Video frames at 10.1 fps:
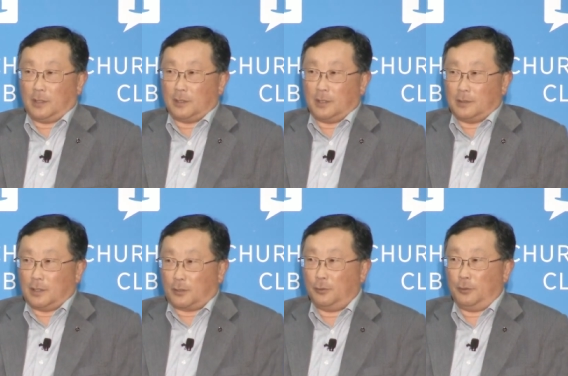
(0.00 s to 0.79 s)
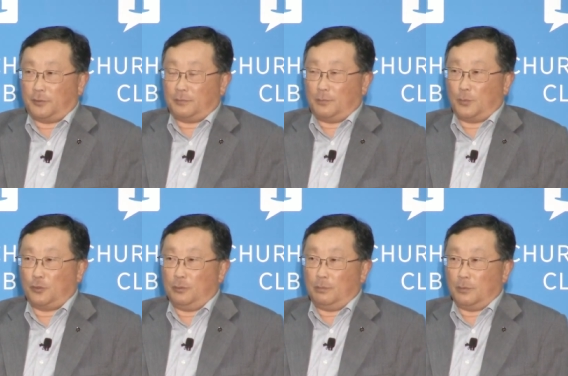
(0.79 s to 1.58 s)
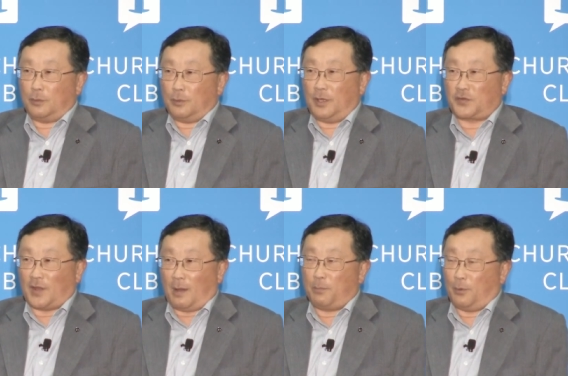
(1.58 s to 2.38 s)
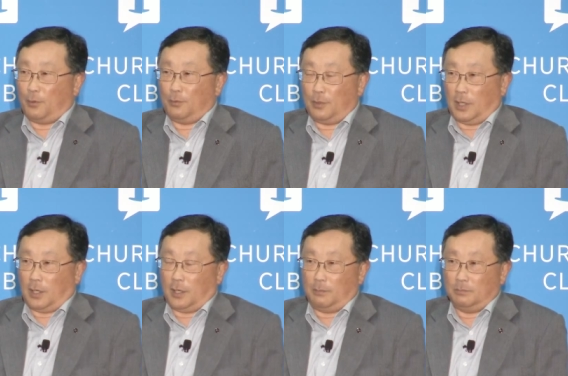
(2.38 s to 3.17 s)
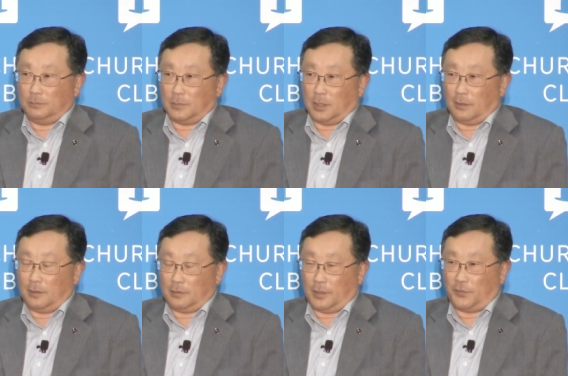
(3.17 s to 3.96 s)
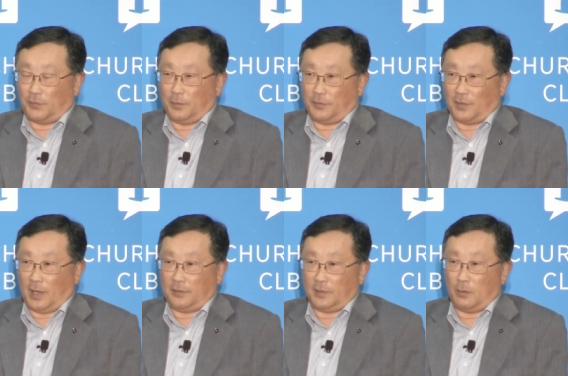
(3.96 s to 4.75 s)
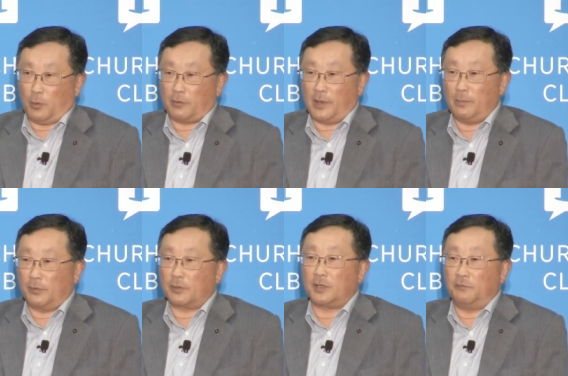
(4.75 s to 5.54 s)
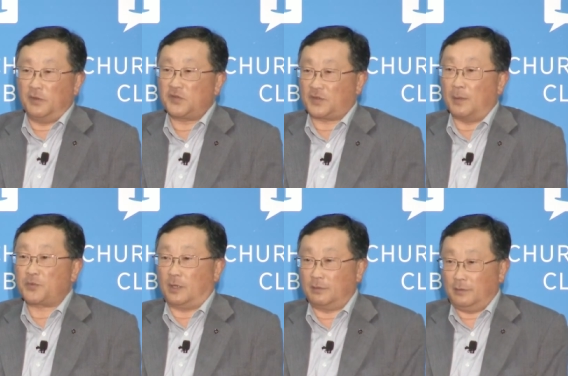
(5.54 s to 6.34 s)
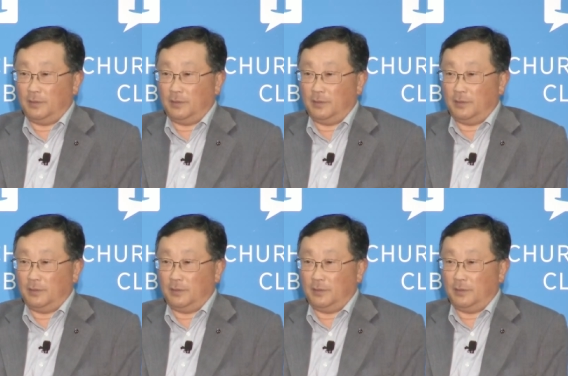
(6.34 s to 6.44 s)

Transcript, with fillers: a, a, good, good example um, uh, is, was that, that we were able to convince Samsung